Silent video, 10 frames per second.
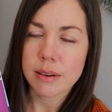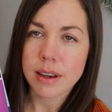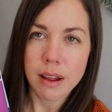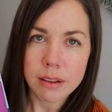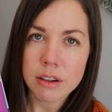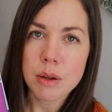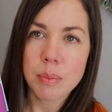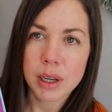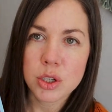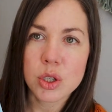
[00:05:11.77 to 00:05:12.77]

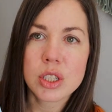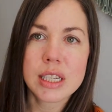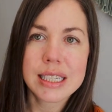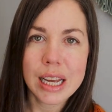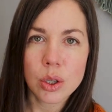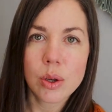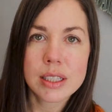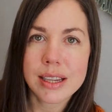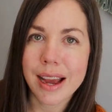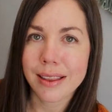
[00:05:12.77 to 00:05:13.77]
colored pictures that tell you
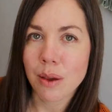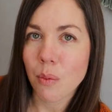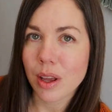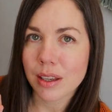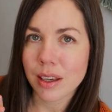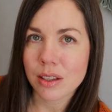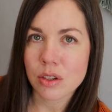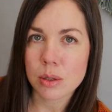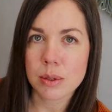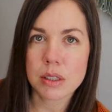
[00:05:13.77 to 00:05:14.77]
exactly what the
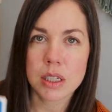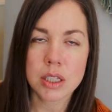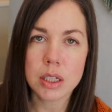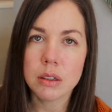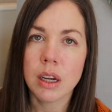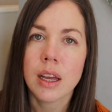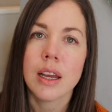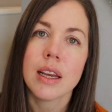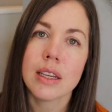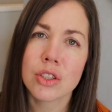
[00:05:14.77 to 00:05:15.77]
kids are supposed to do
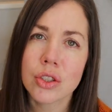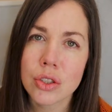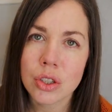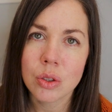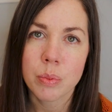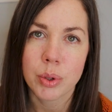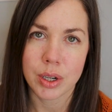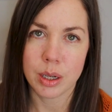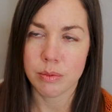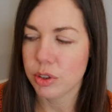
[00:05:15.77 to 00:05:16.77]
is
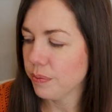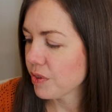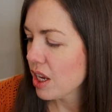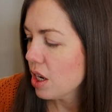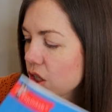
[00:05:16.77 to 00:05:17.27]
super helpful.